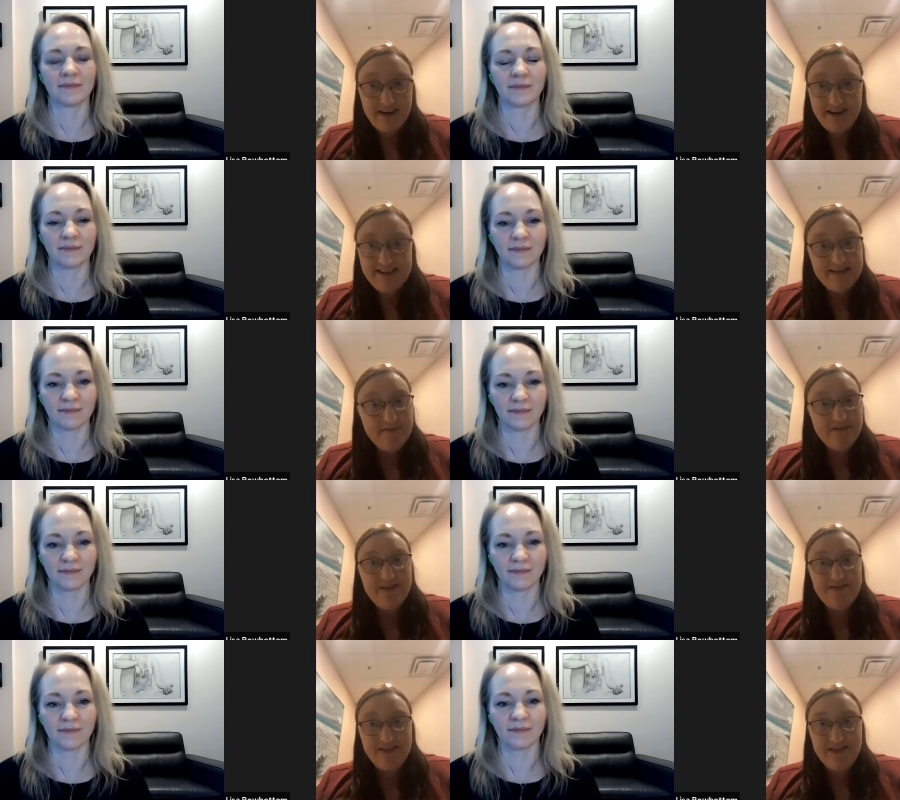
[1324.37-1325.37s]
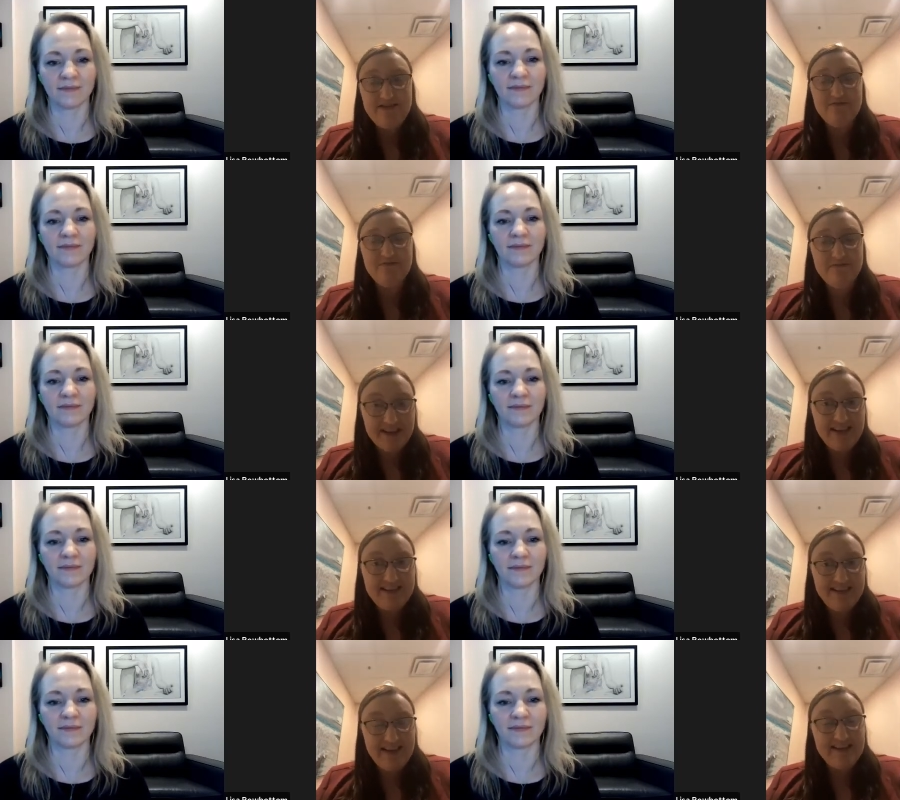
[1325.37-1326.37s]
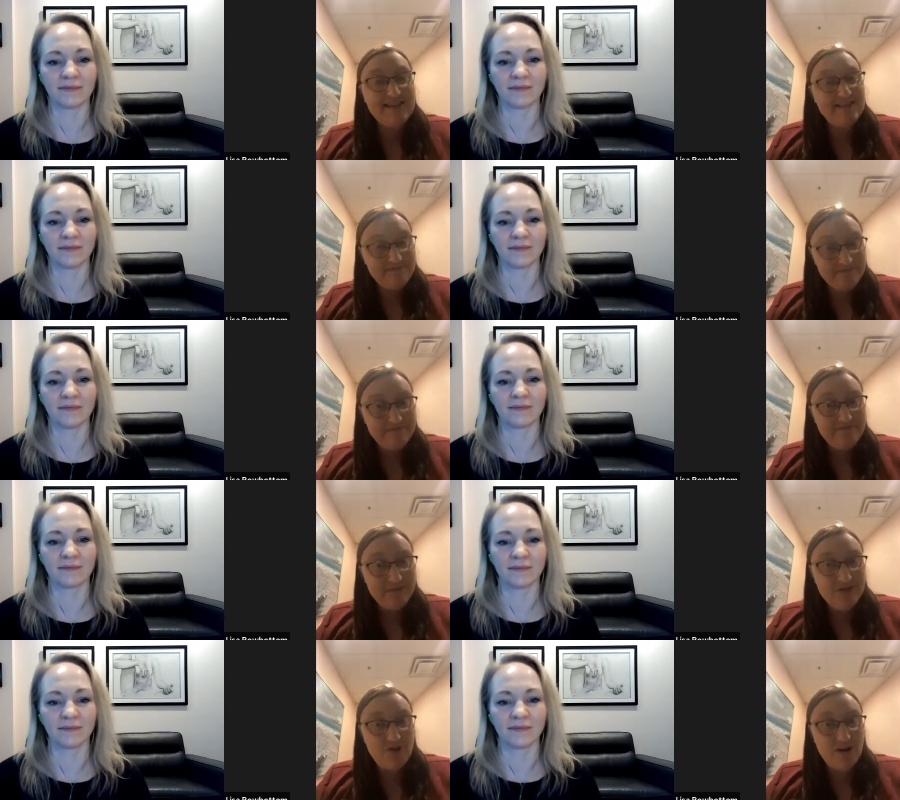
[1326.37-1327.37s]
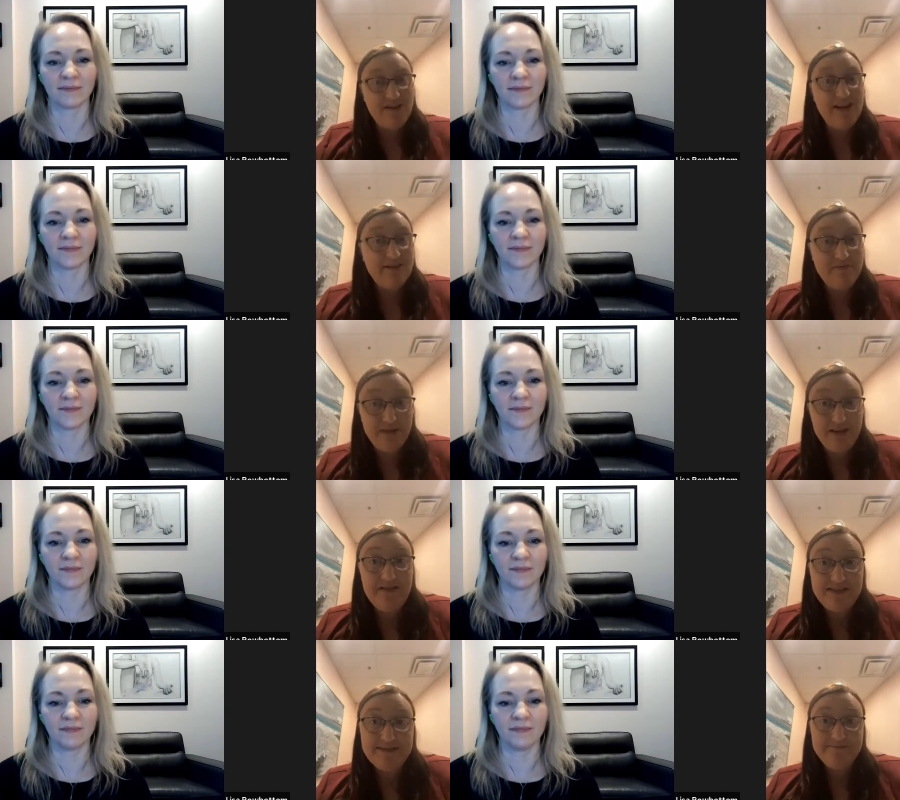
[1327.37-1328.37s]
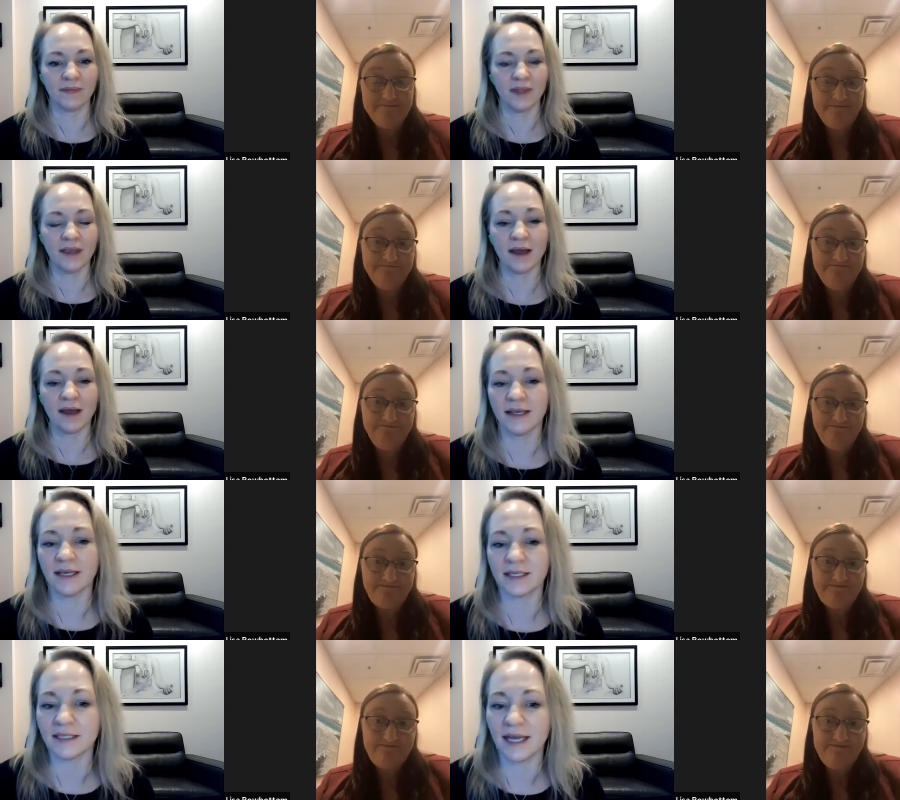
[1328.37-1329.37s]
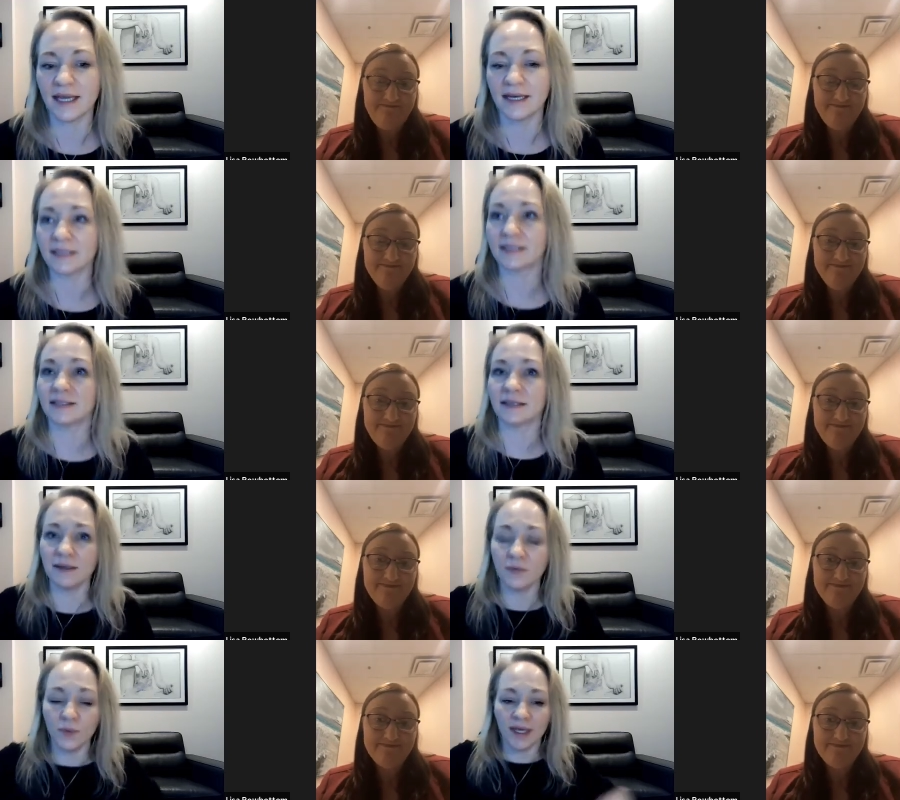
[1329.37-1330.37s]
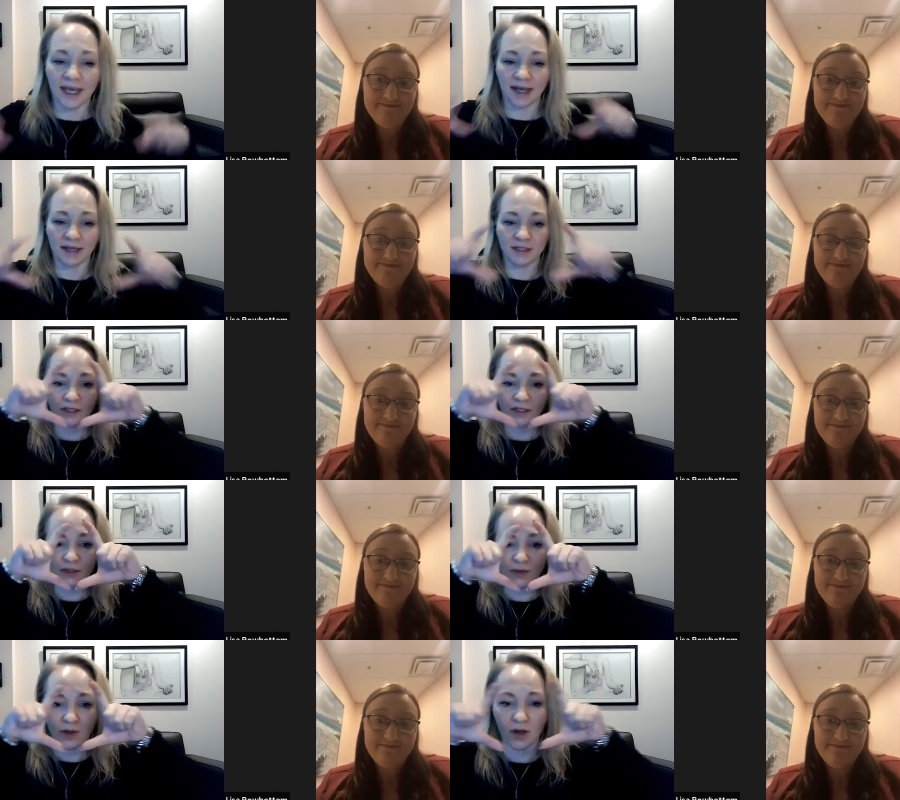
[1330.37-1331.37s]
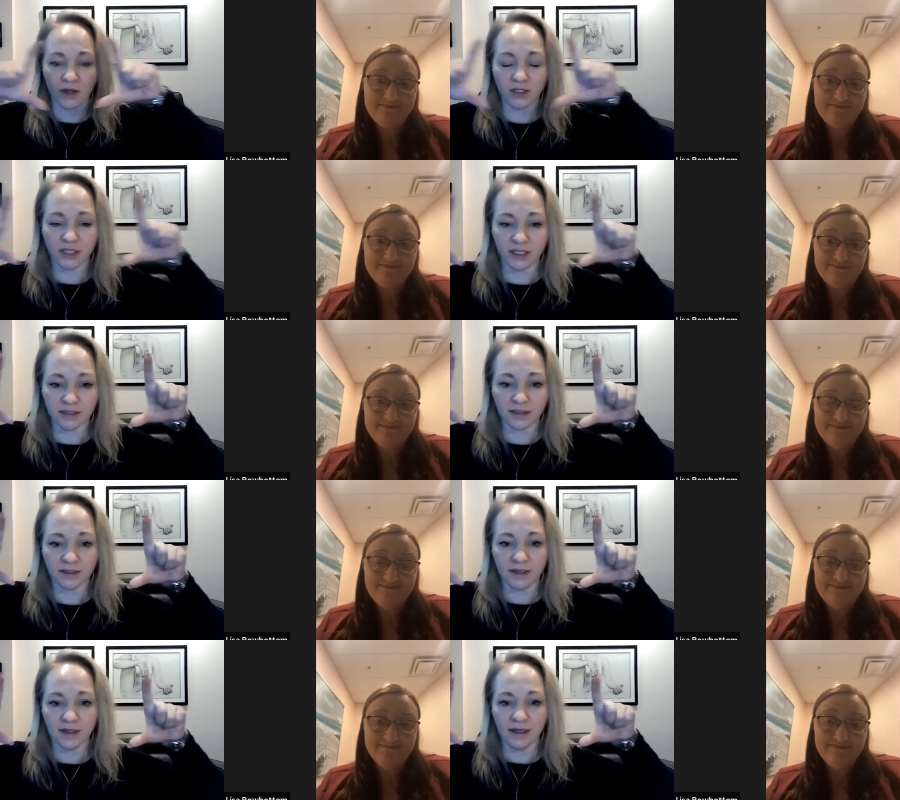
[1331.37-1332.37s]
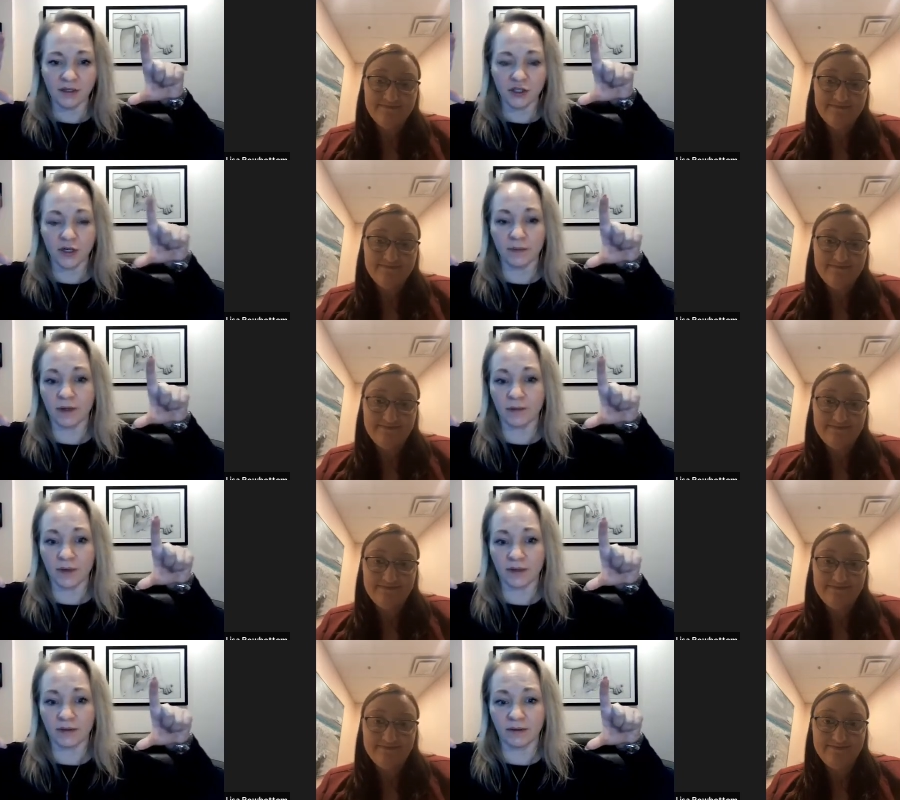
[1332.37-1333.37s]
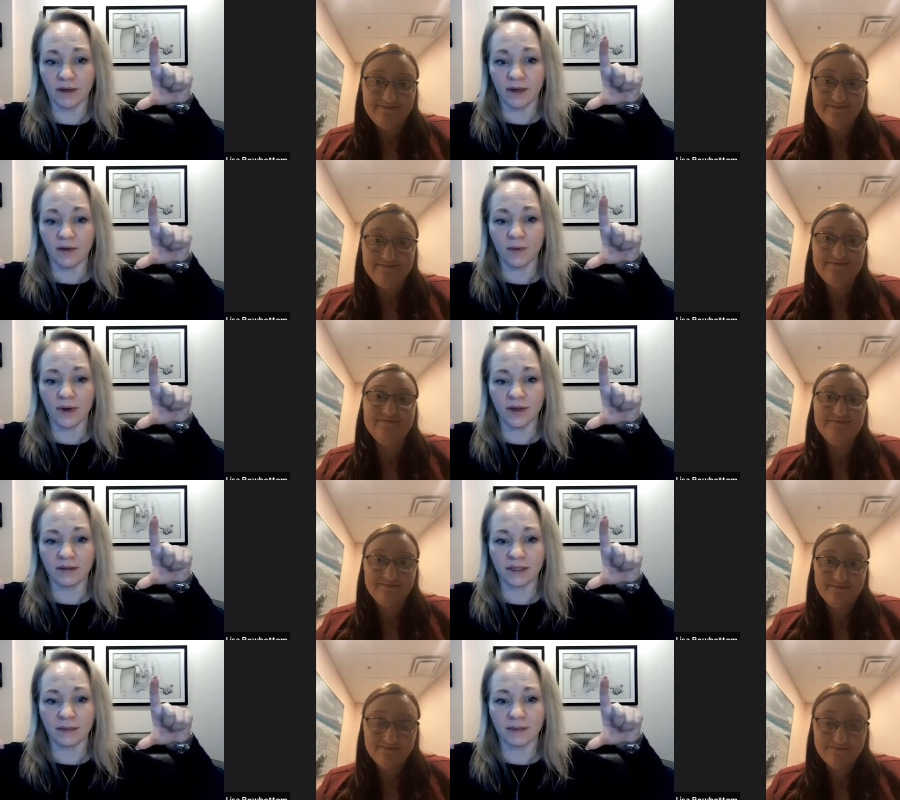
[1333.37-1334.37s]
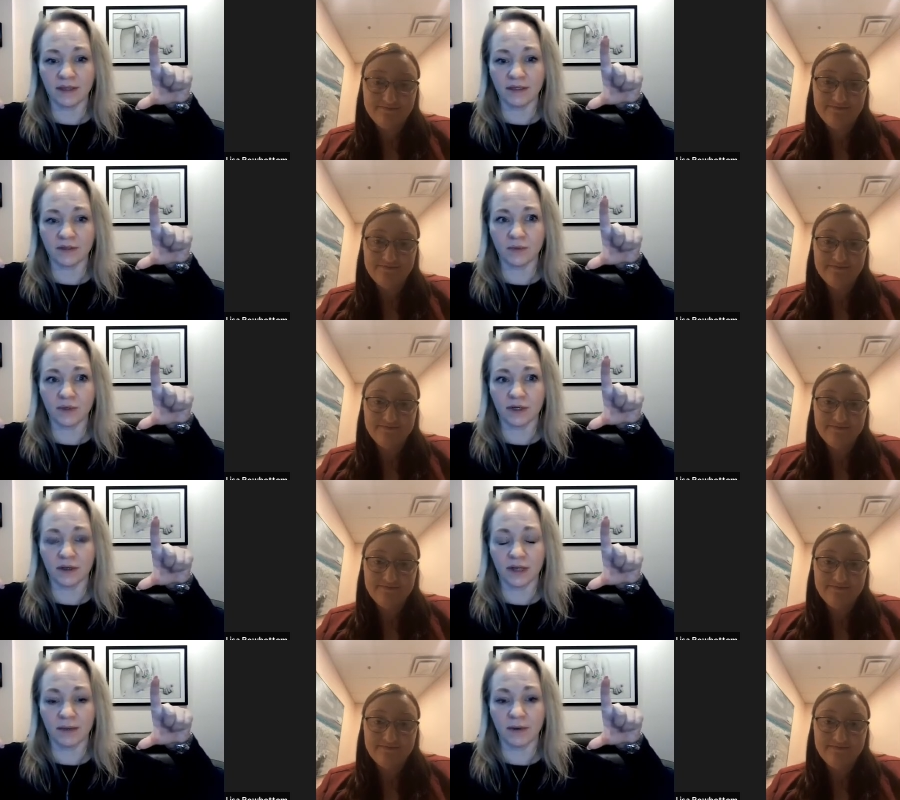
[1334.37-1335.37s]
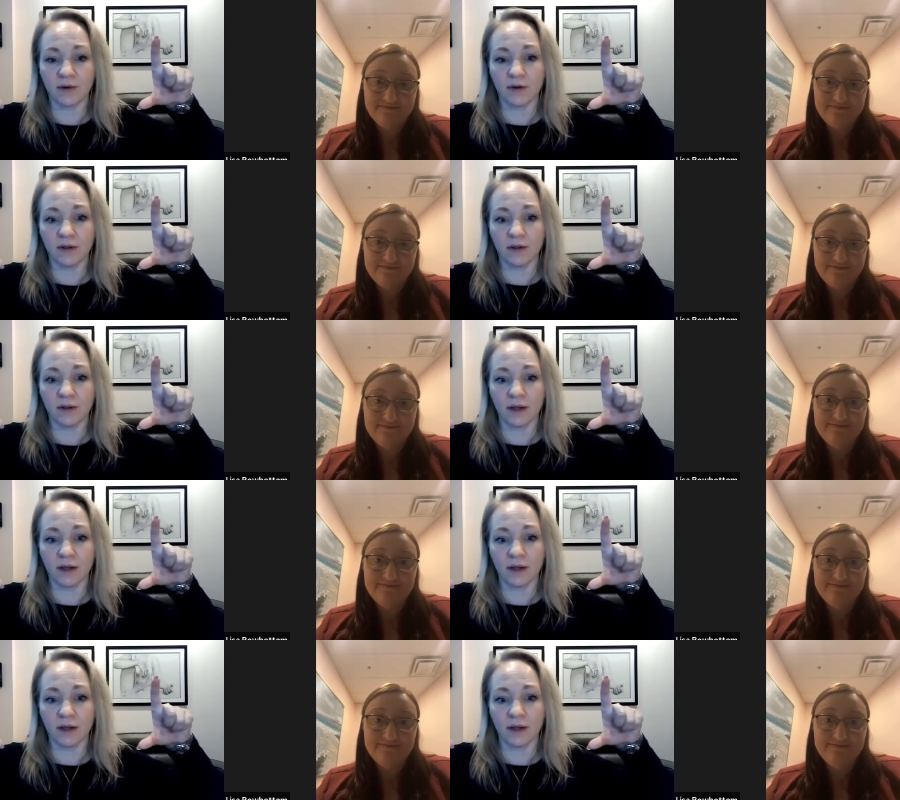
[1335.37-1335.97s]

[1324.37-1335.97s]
Speaker 1: very similar for these really intense strongly held beliefs yeah like it's and it's
Speaker 2: we can't just do a conscious treatment with with some of these real chemical